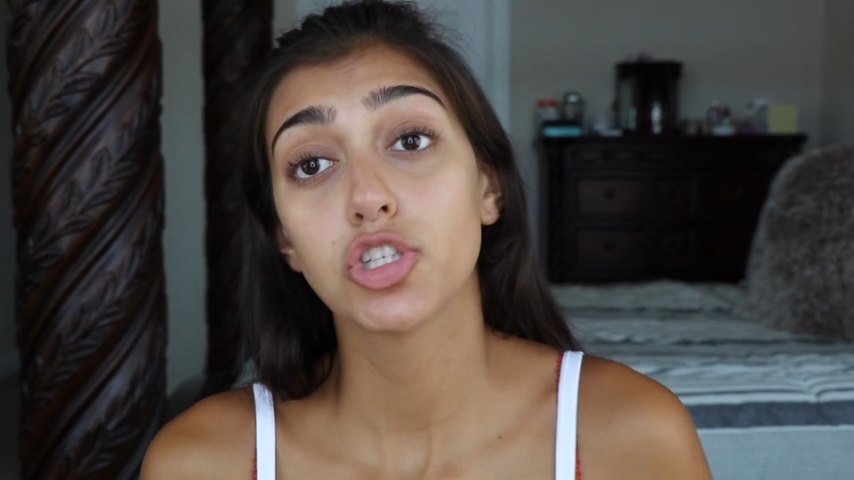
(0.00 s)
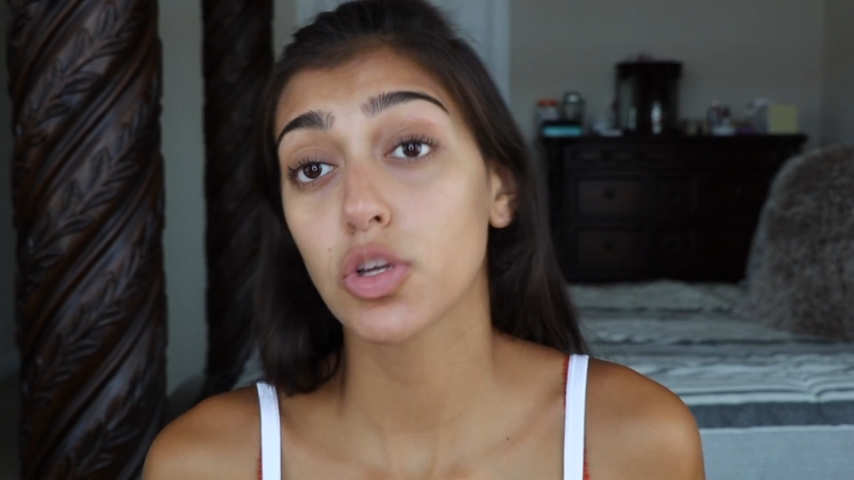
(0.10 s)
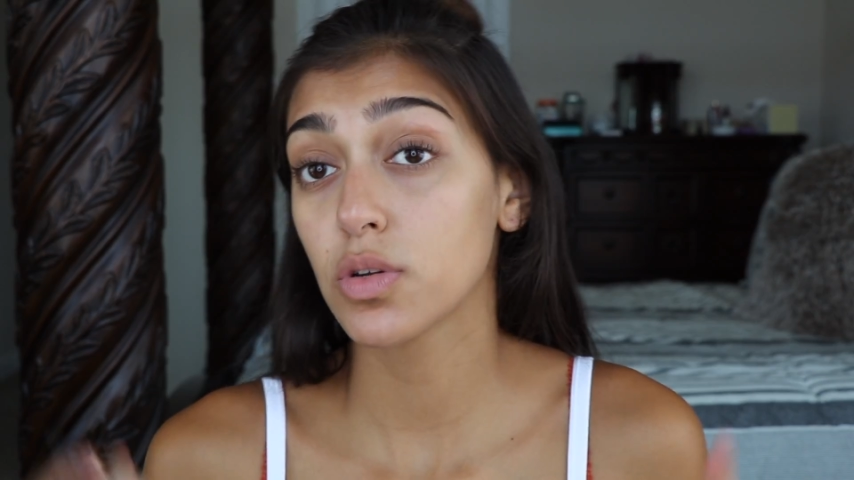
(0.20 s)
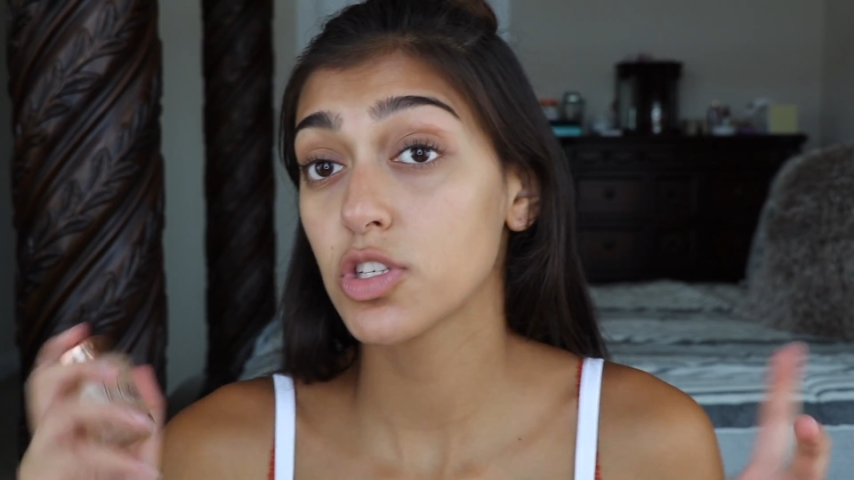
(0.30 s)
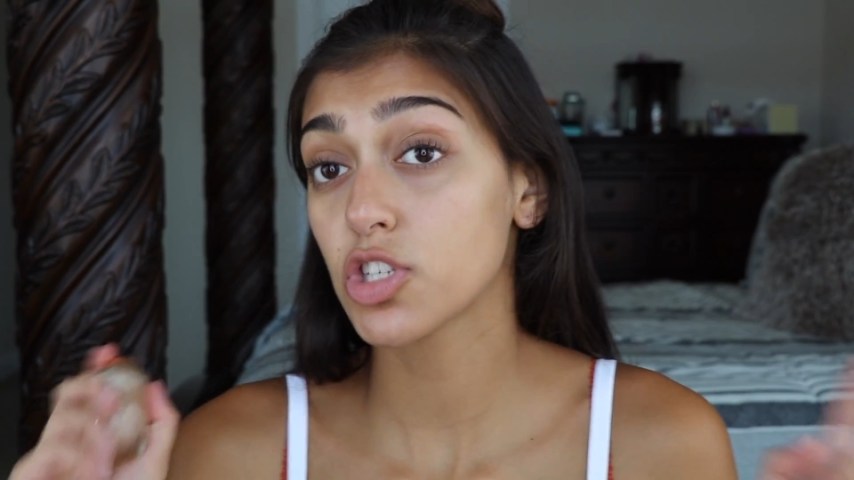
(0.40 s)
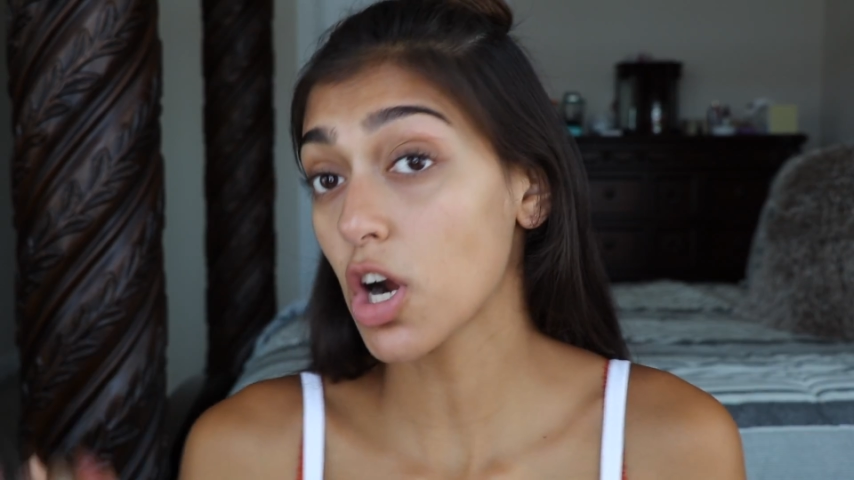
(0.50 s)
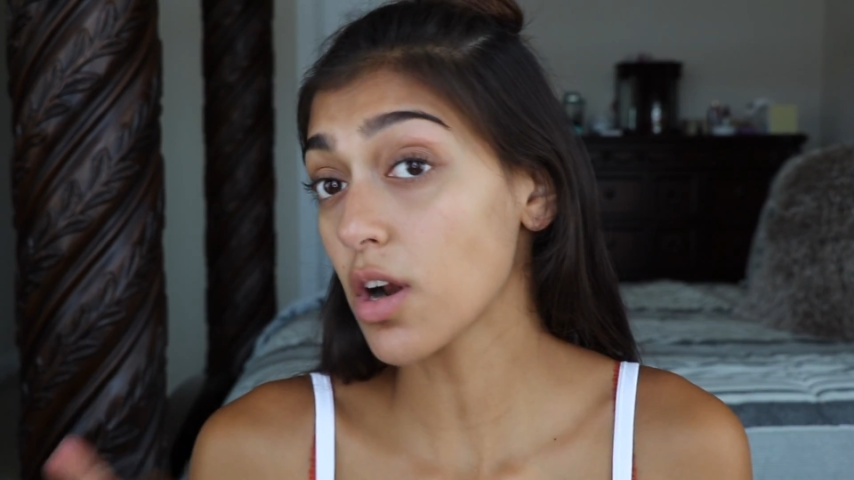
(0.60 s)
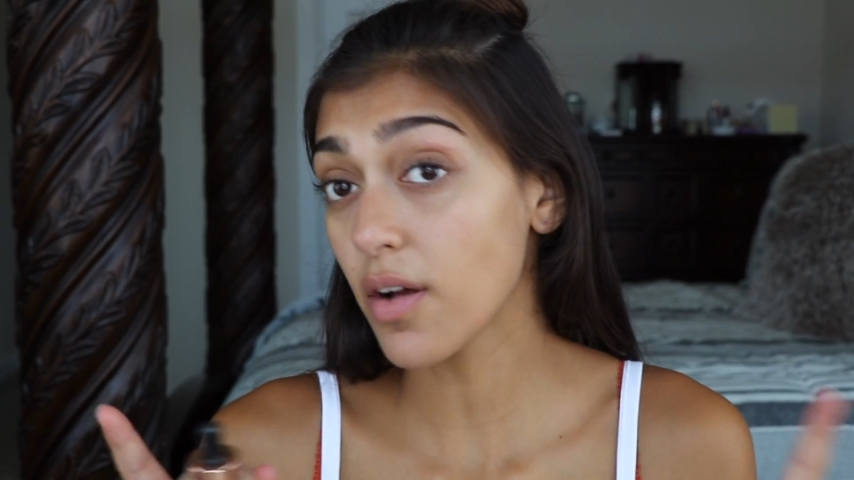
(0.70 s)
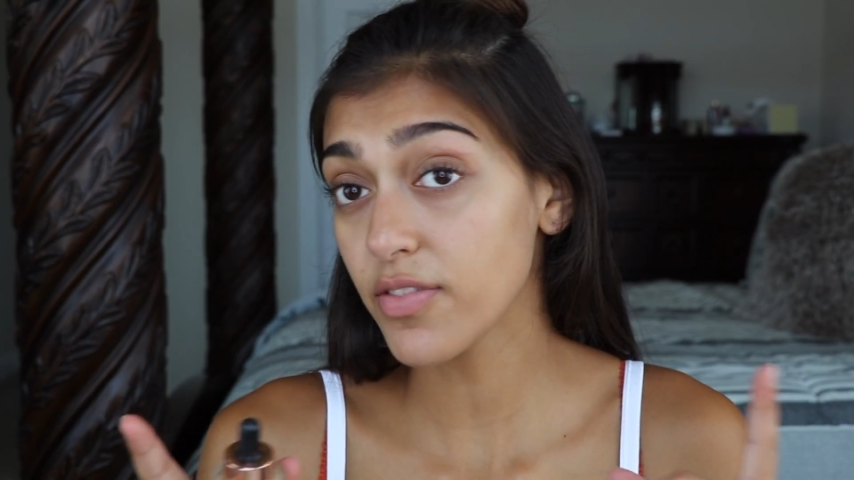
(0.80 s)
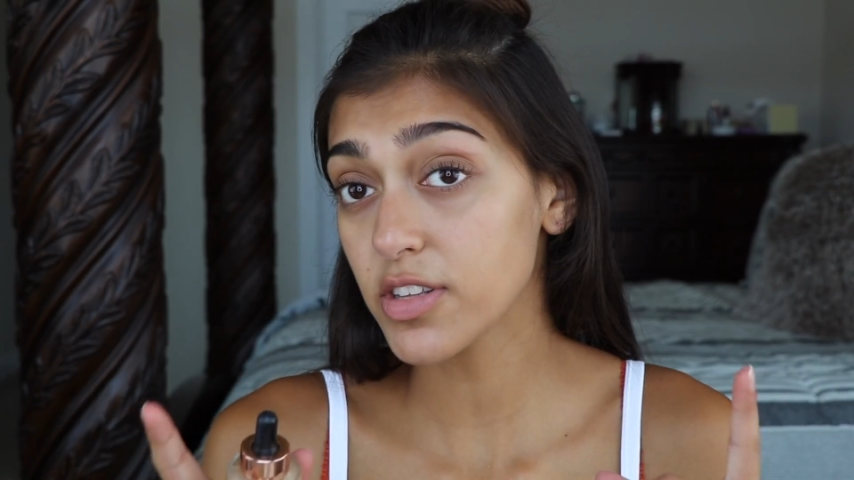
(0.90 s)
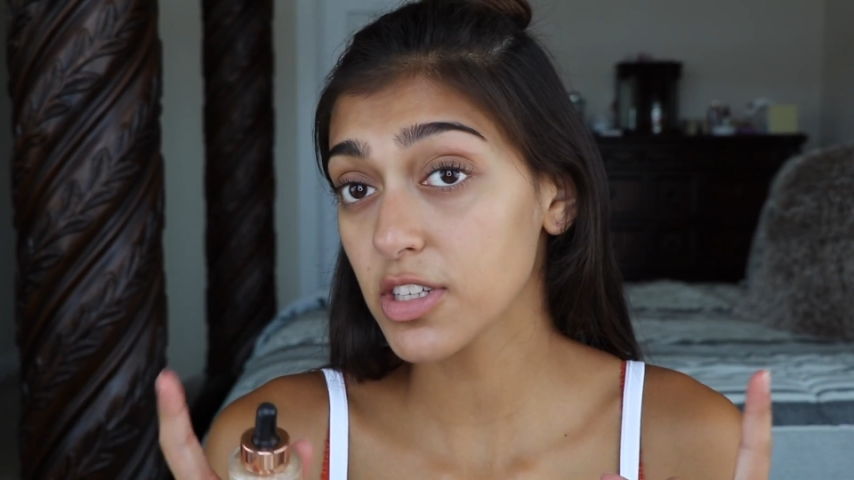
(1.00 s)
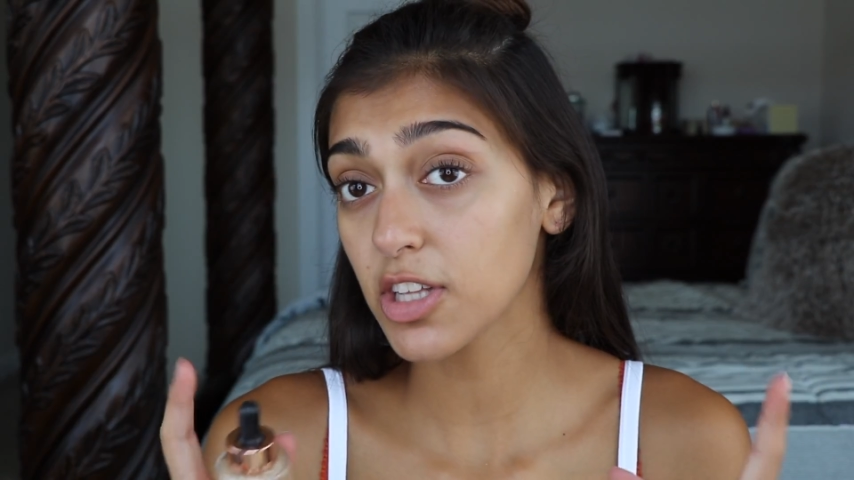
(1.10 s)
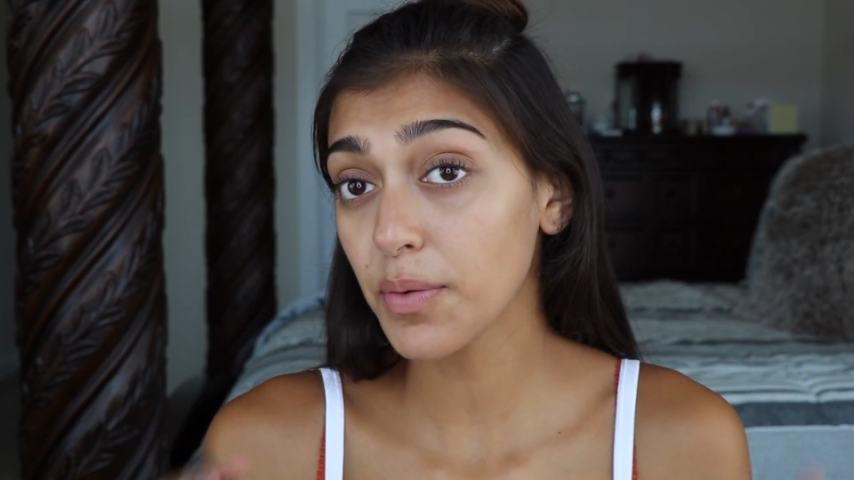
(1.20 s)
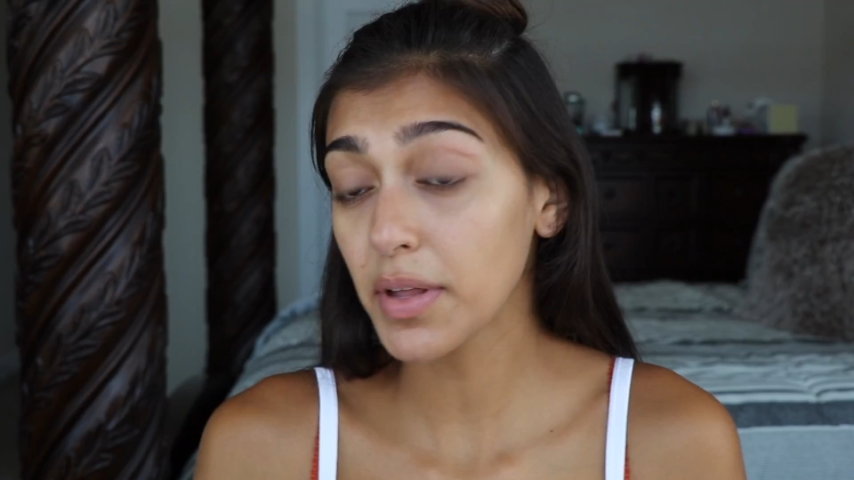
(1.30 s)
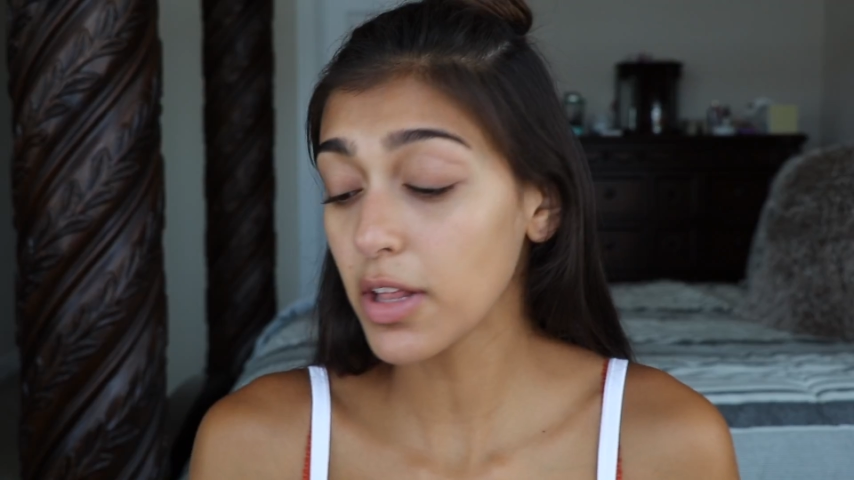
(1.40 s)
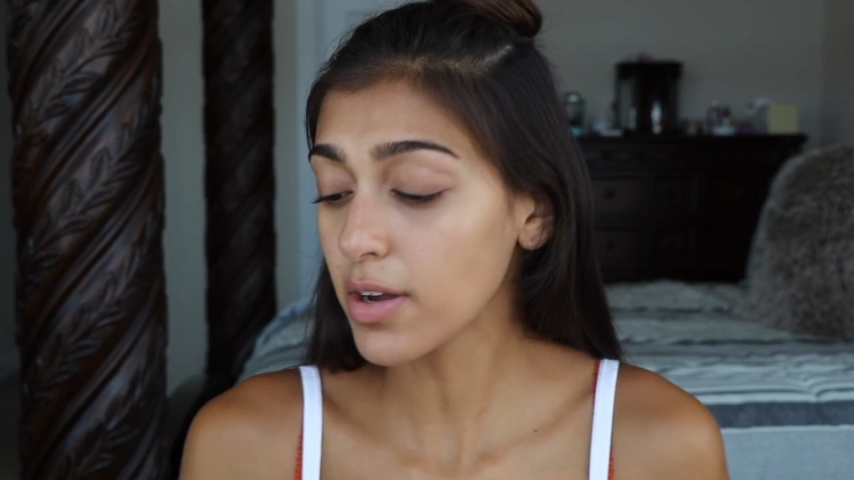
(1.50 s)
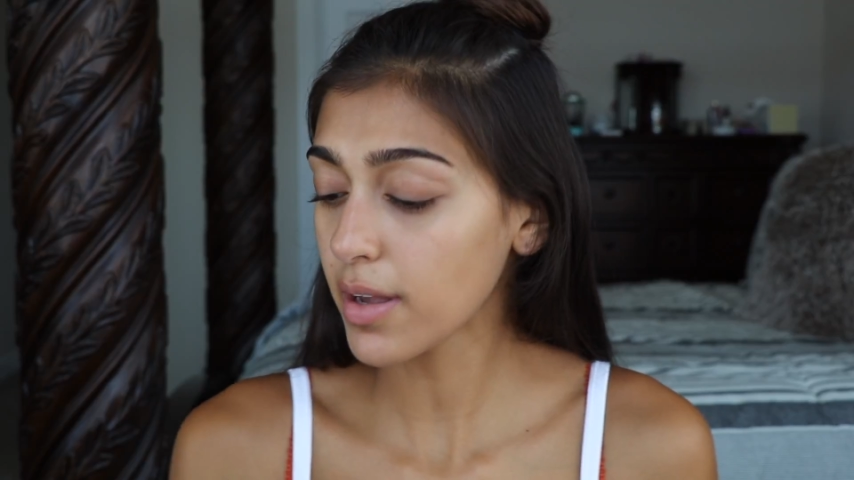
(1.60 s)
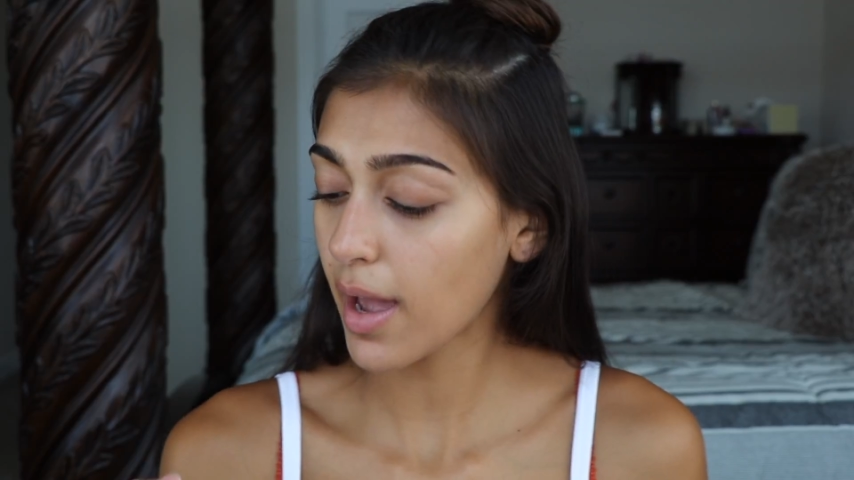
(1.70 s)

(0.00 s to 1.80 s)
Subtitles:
So to start off this glowy look,